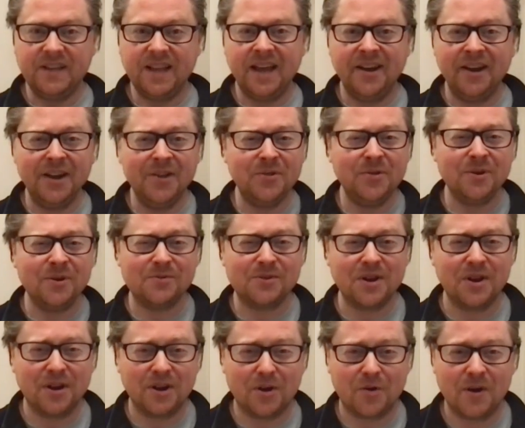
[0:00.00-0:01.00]
And I thought I was
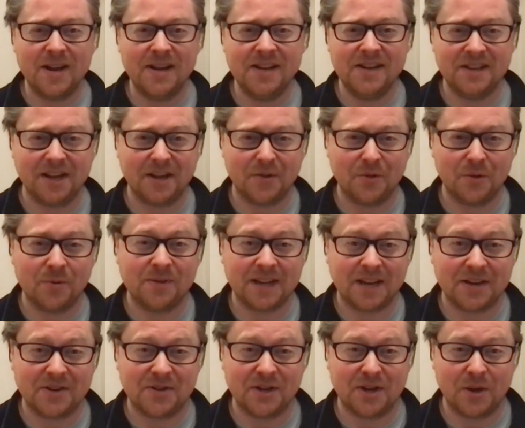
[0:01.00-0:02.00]
going crazy. I thought I was
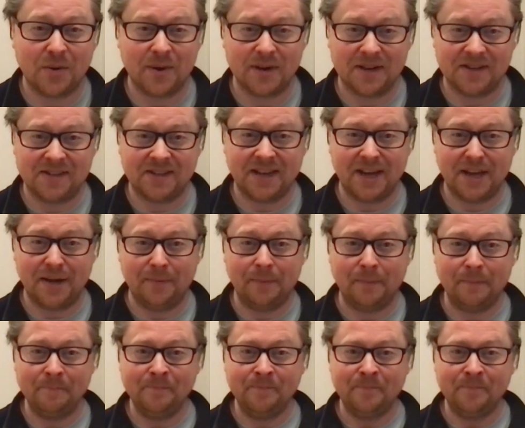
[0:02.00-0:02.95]
actually going insane